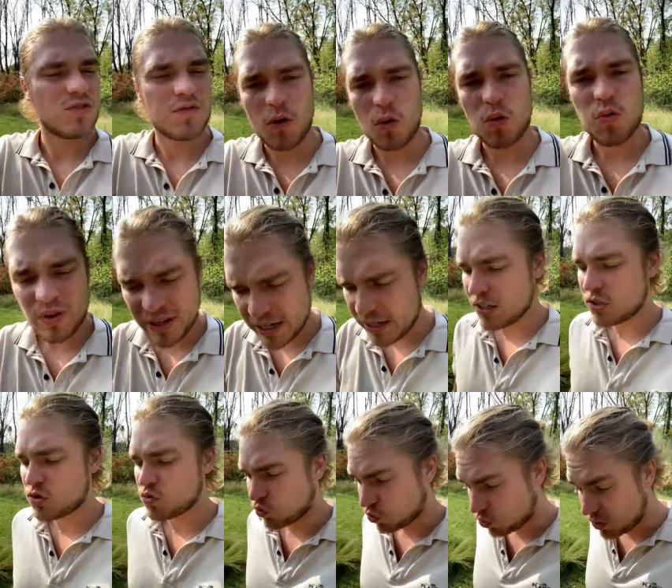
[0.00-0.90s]
is for real,
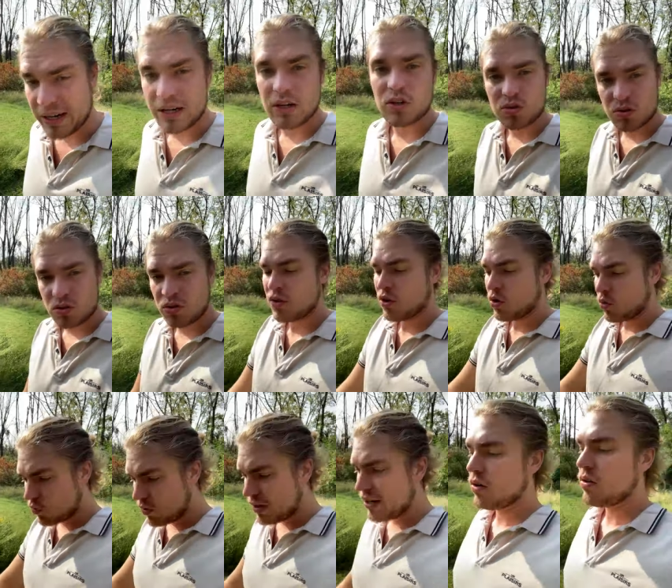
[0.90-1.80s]
it's real
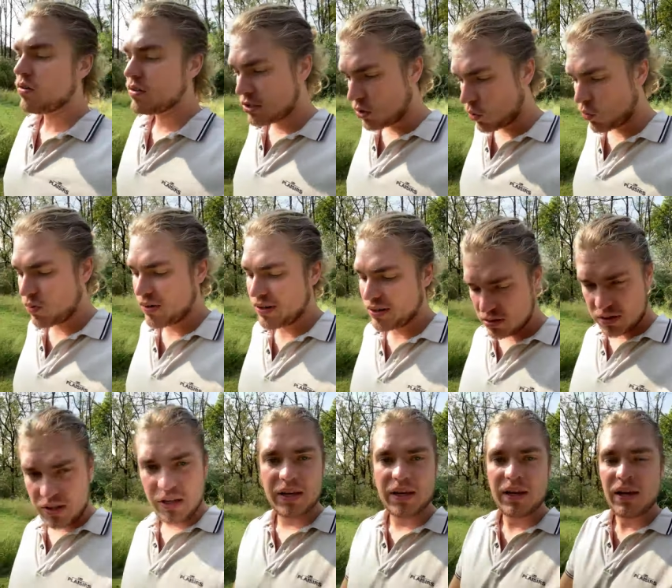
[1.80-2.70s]
real. It's a real
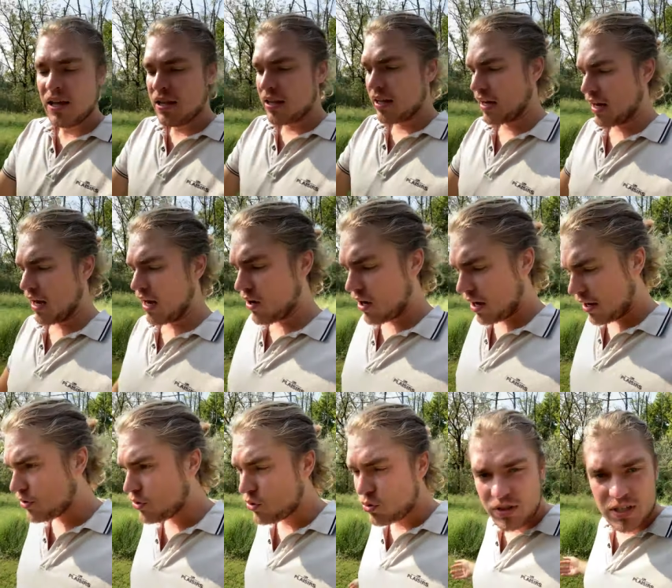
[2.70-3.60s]
thing. Like I,
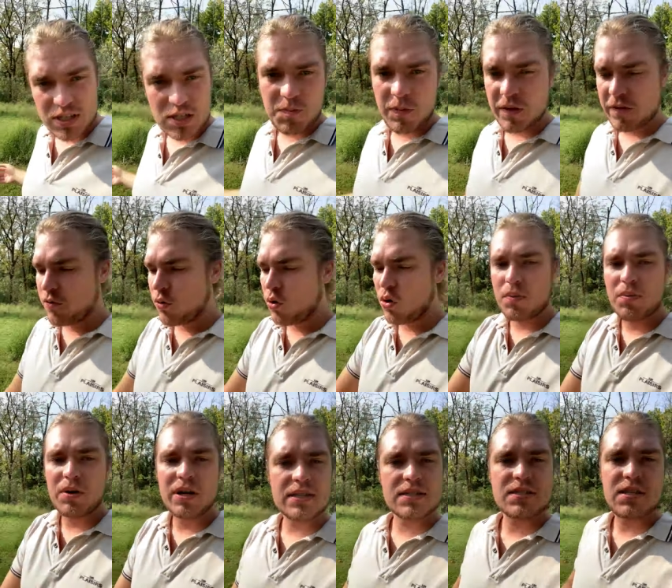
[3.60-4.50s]
I knew this before,
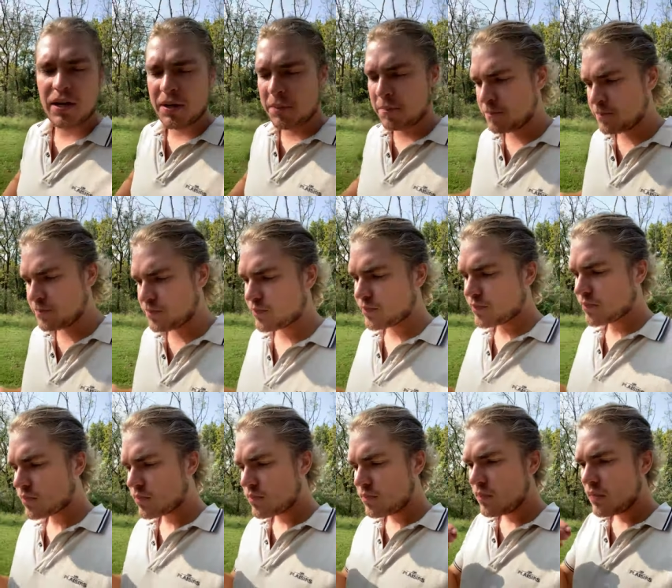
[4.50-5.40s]
but it's like,
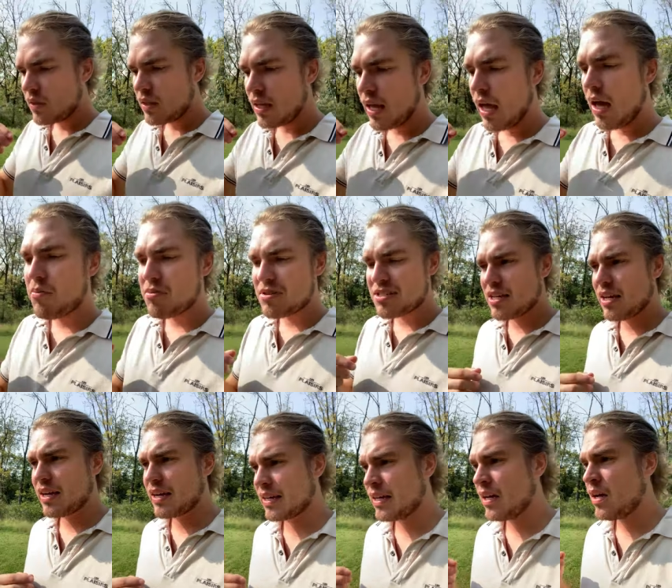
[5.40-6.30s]
I was
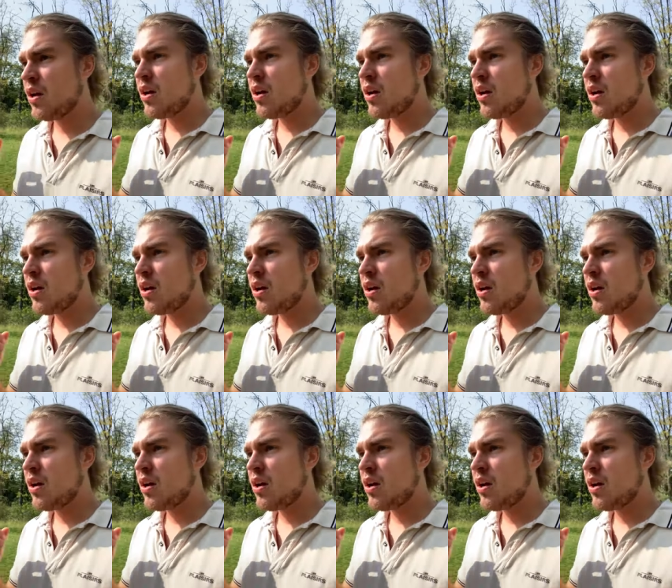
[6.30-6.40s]
like,